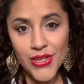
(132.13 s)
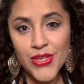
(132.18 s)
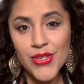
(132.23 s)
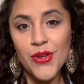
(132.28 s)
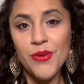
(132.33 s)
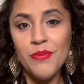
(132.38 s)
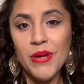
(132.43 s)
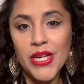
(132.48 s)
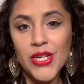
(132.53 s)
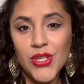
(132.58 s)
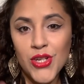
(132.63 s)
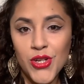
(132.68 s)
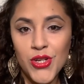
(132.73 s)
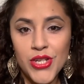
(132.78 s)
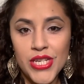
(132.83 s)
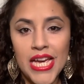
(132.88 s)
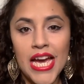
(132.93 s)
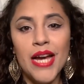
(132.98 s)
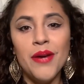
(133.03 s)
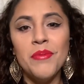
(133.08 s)
so make sure
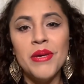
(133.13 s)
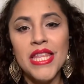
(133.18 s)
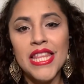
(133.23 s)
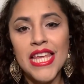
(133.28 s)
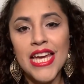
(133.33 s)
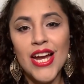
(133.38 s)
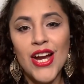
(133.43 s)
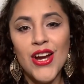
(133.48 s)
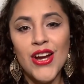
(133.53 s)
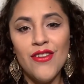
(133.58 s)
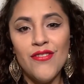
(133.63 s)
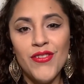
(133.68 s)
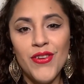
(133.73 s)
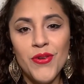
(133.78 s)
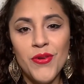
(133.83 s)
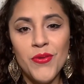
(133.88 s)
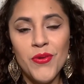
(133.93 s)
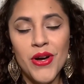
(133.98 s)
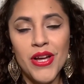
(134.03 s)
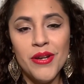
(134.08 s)
you tag me there if
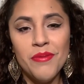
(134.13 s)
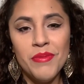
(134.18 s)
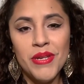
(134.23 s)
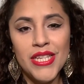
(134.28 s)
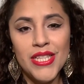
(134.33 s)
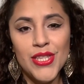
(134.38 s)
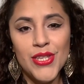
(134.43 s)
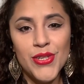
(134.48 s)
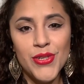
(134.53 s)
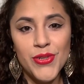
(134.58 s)
you want me